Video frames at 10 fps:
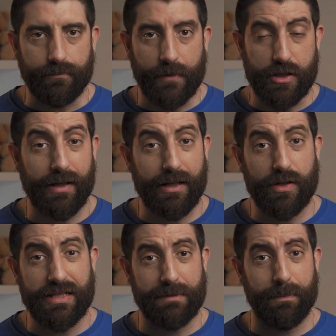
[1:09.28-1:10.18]
So then you
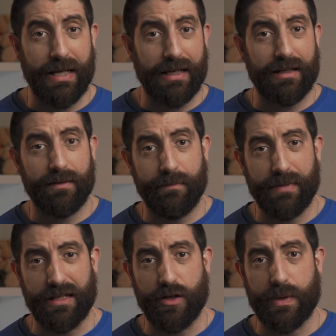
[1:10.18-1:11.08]
just plug it
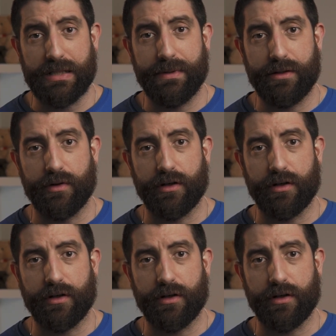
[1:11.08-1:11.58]
via USB to your